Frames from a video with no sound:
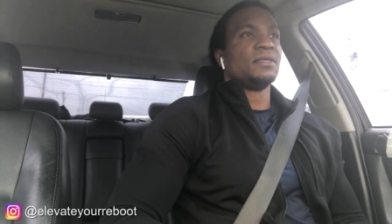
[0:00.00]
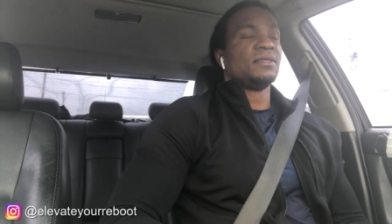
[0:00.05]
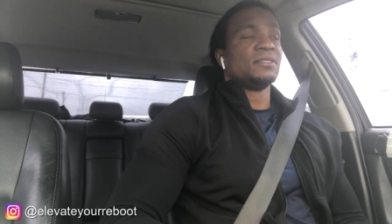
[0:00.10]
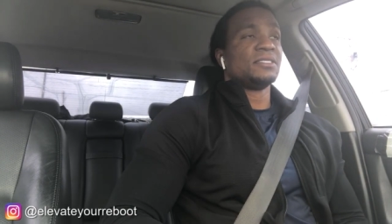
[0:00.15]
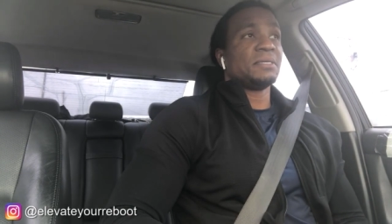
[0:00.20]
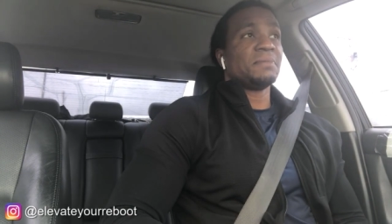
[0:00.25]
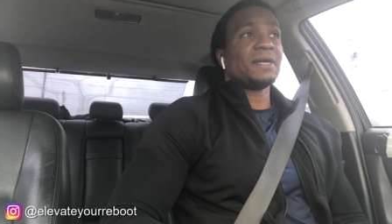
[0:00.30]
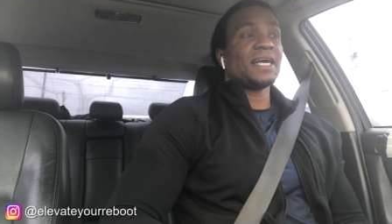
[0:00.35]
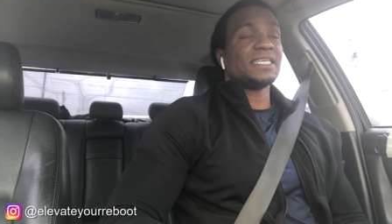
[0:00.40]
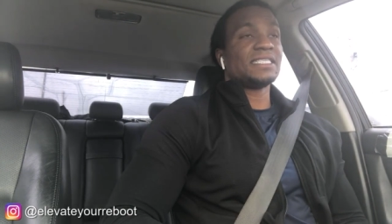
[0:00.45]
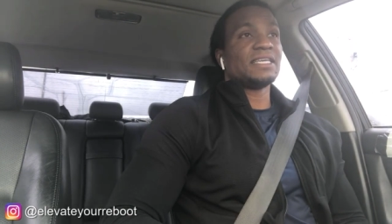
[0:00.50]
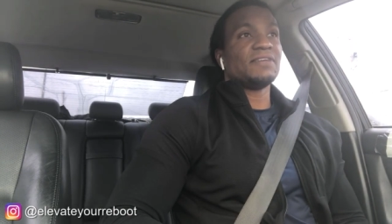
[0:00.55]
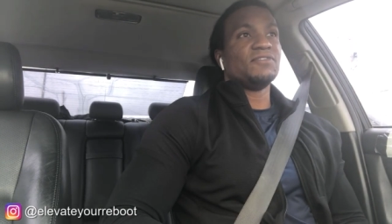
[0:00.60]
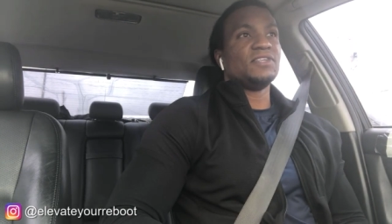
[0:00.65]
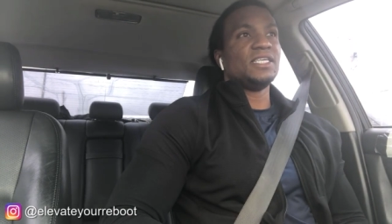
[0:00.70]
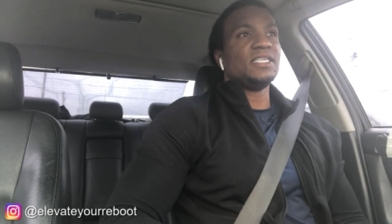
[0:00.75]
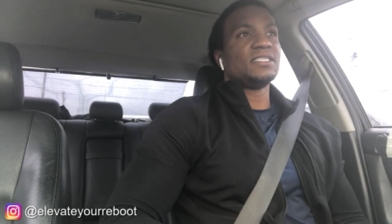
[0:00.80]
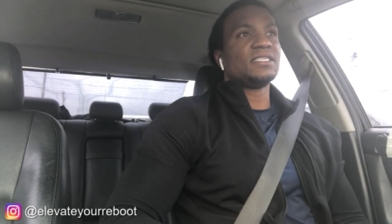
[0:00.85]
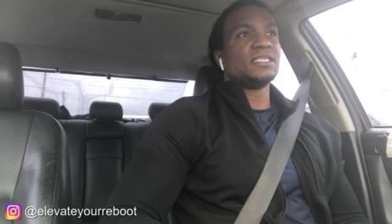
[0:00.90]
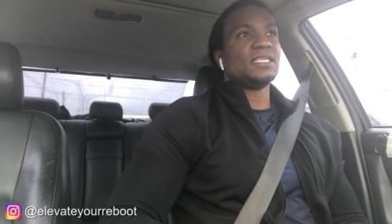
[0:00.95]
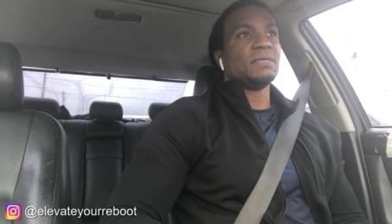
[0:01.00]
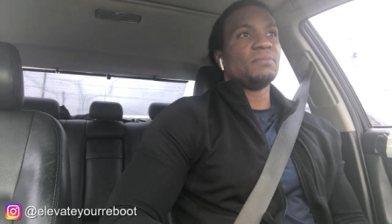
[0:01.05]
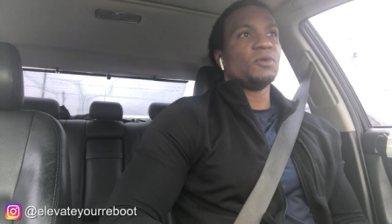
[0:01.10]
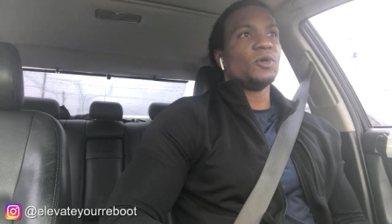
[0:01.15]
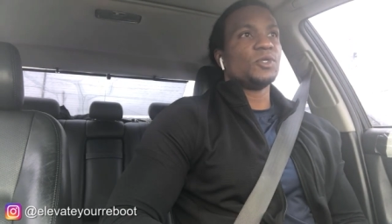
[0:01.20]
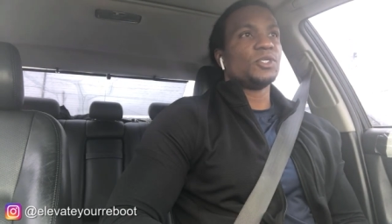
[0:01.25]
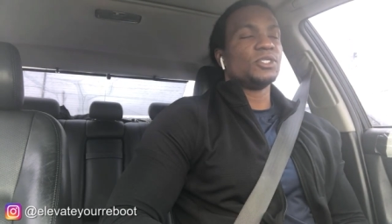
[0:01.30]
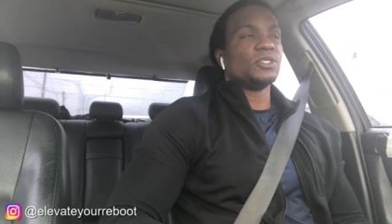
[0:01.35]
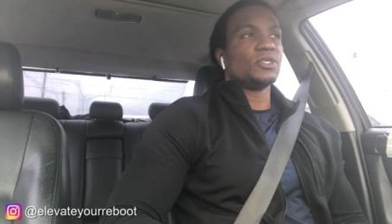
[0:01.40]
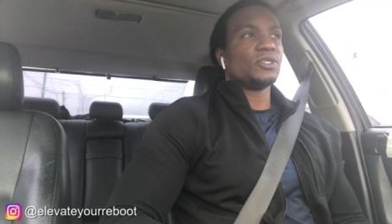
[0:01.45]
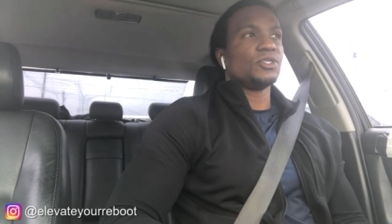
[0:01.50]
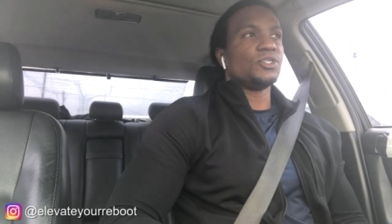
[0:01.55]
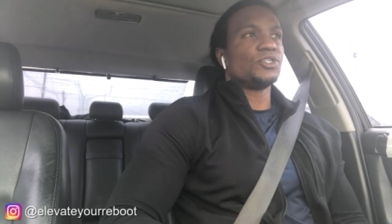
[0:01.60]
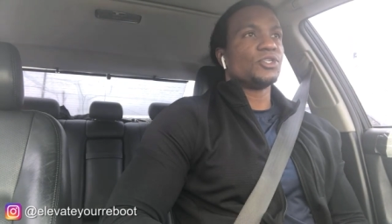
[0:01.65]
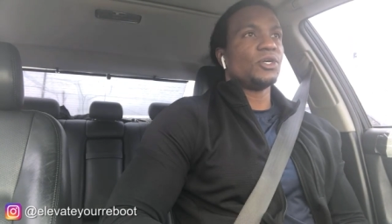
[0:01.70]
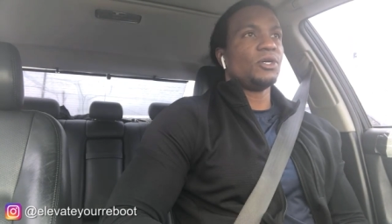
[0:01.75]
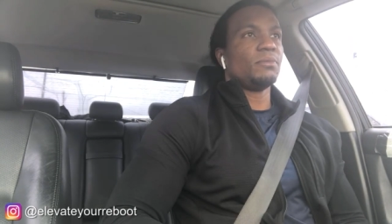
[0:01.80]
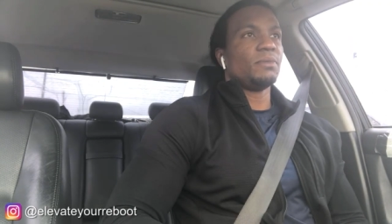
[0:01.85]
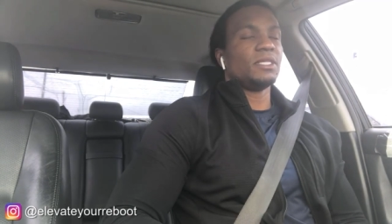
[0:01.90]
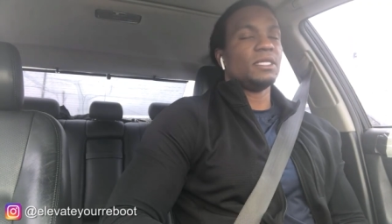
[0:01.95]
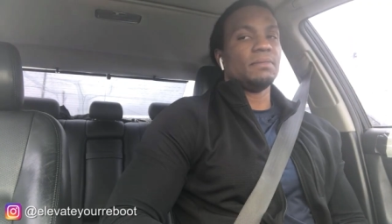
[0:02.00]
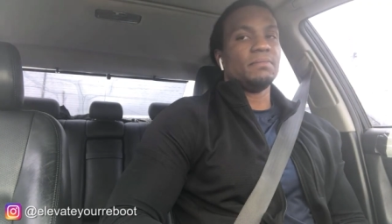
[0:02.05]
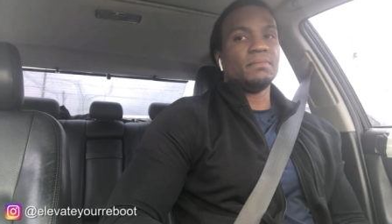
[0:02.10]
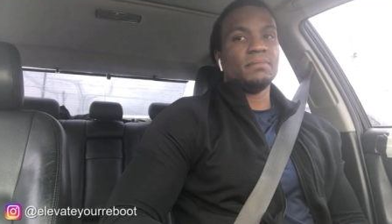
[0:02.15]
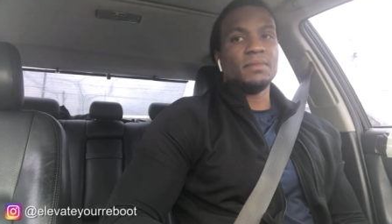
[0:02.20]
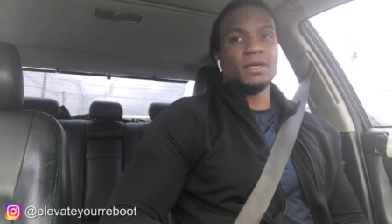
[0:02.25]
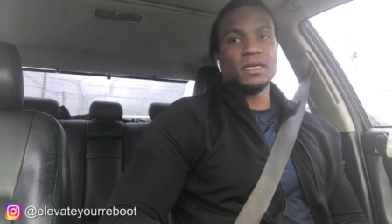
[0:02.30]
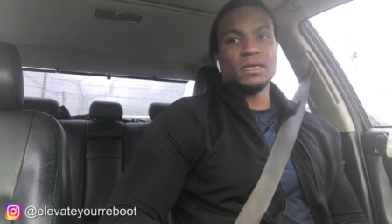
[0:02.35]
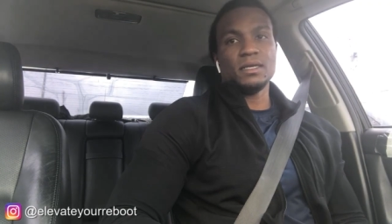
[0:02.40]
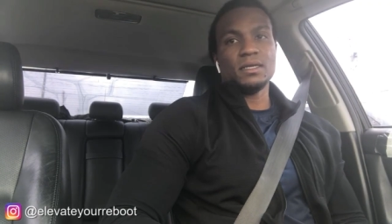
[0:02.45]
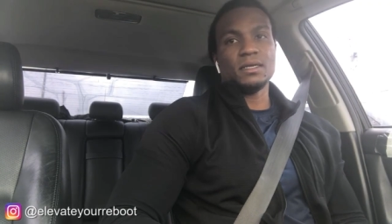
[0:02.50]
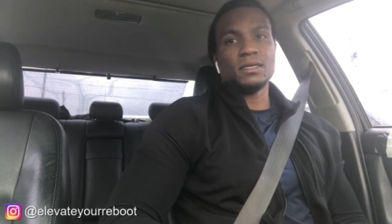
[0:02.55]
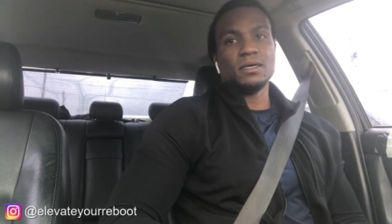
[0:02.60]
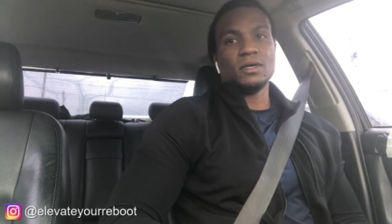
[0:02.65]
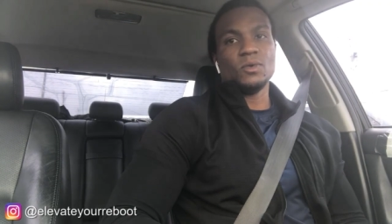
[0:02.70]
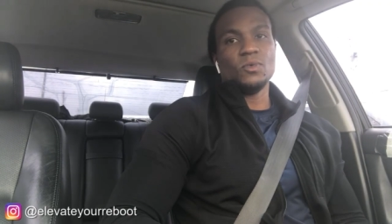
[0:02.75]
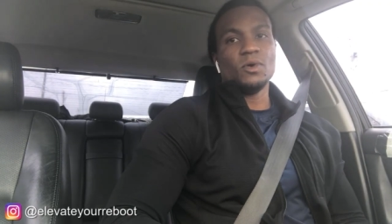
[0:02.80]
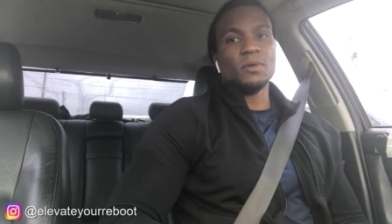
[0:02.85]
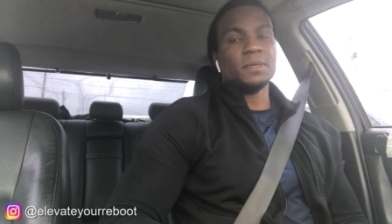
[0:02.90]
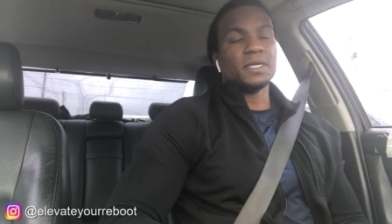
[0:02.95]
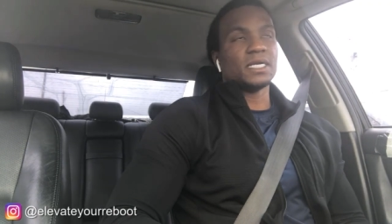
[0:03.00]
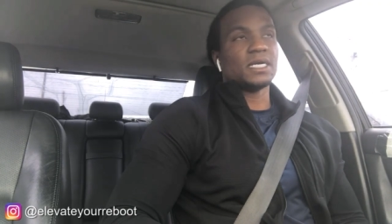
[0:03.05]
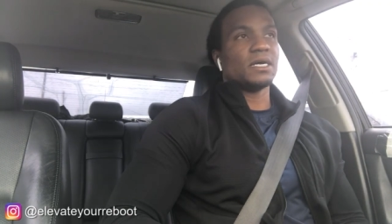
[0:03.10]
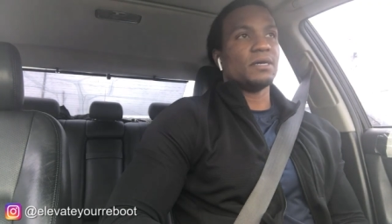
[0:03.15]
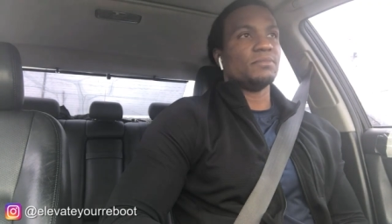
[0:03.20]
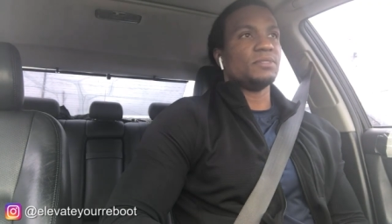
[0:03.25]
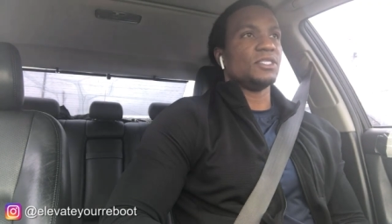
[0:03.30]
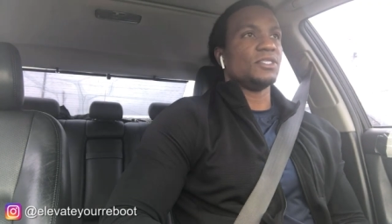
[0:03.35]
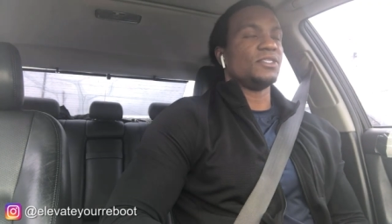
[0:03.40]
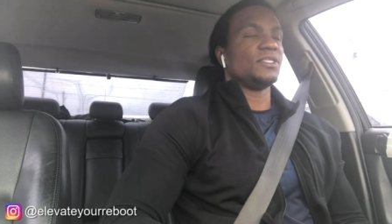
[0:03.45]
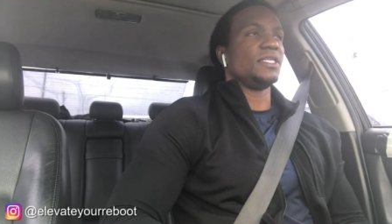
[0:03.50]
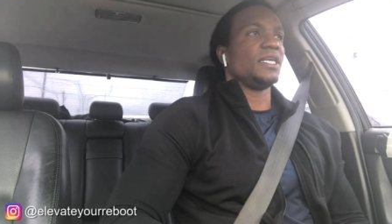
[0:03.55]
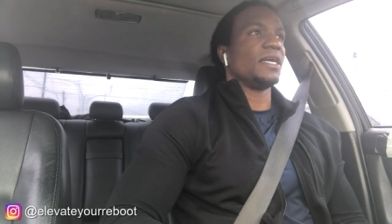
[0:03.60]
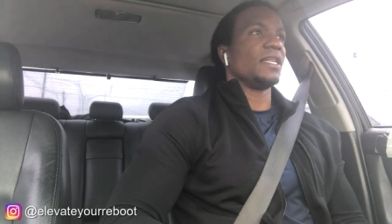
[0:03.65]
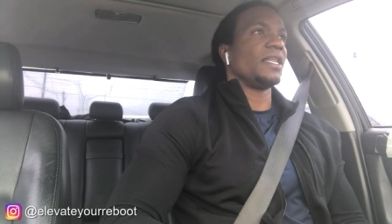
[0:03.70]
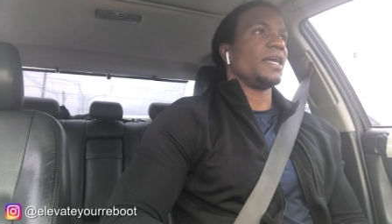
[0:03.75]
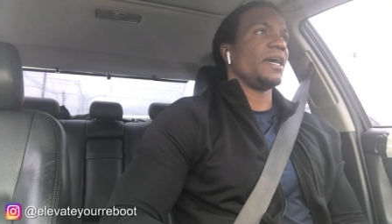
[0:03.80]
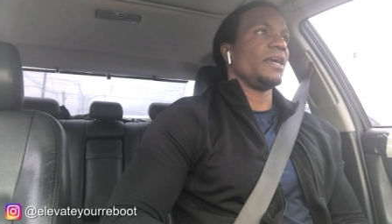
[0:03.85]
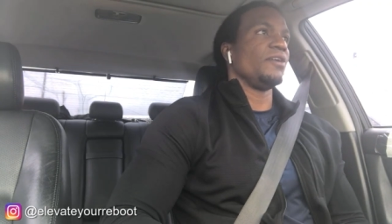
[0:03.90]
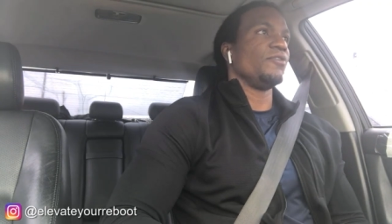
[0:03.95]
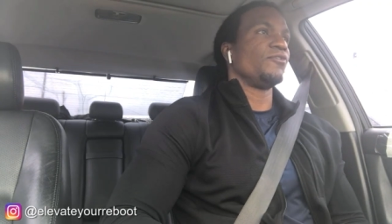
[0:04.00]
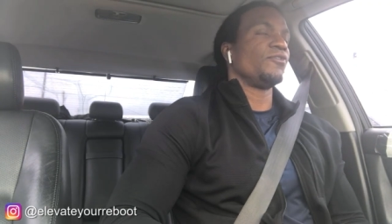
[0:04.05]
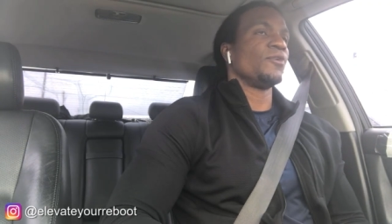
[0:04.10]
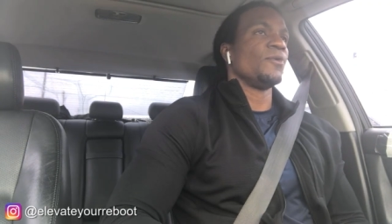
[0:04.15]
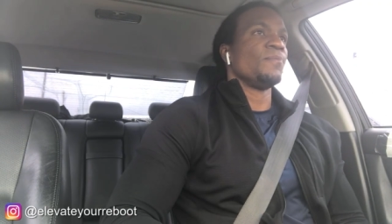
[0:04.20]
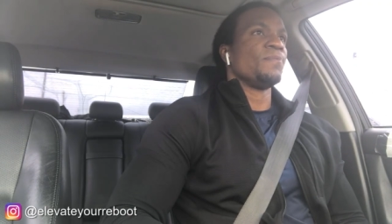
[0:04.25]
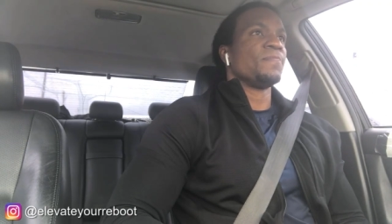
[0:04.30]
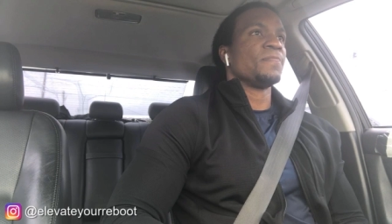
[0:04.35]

Some guys have decent emotional control, but the minute a woman comes into their life